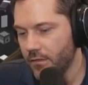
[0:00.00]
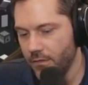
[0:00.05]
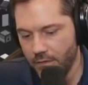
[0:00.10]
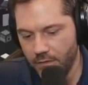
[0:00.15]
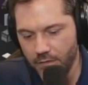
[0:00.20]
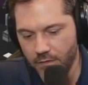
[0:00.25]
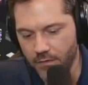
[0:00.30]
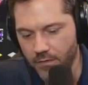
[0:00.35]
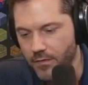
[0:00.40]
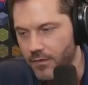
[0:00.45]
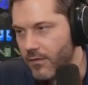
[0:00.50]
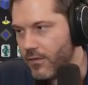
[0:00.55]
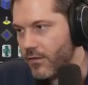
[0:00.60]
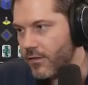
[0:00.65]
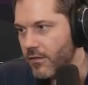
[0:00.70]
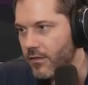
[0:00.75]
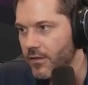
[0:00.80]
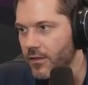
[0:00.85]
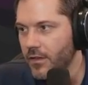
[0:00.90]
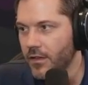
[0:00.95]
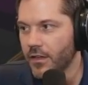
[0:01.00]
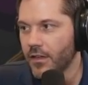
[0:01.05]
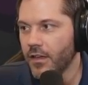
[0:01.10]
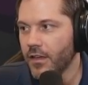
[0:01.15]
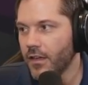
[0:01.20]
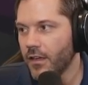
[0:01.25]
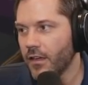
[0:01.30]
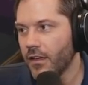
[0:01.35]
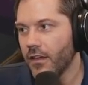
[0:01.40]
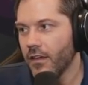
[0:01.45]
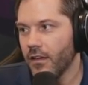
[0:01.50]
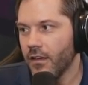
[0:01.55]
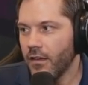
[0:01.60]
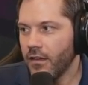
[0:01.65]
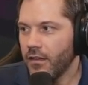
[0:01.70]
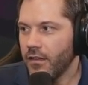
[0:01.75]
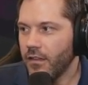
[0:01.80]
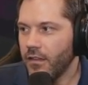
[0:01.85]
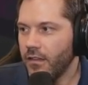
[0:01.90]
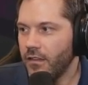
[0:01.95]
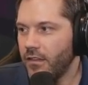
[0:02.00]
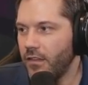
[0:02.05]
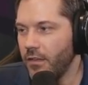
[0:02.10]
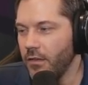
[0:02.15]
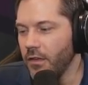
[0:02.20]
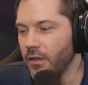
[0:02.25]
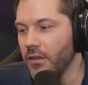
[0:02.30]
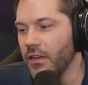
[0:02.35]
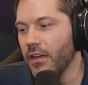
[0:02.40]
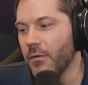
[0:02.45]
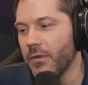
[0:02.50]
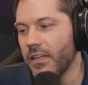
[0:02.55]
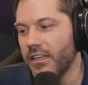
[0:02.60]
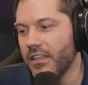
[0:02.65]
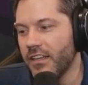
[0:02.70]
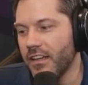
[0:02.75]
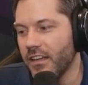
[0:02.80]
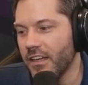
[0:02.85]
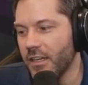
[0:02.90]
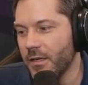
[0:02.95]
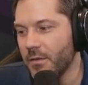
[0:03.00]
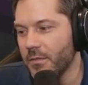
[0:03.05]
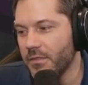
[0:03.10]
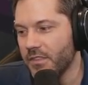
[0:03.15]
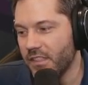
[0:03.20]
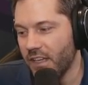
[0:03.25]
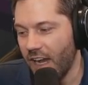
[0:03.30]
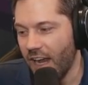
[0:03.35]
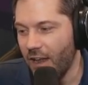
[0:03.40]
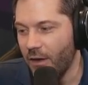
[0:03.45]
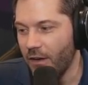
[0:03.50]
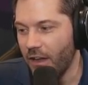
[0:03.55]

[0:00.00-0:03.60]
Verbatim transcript: you don't really feel like that, huh? Do you know how many times how